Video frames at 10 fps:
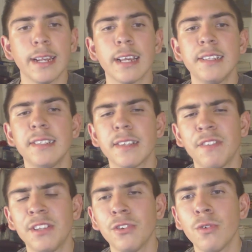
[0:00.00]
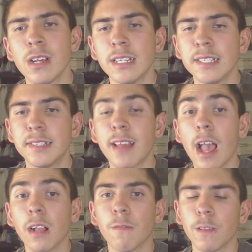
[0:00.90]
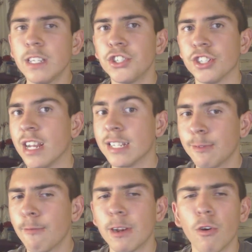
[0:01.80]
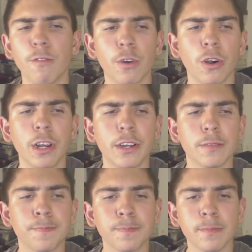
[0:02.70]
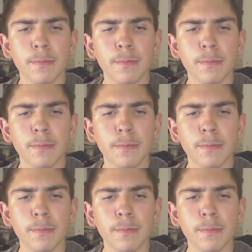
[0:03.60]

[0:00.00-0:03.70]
In 1972, stagflation, as we went over earlier.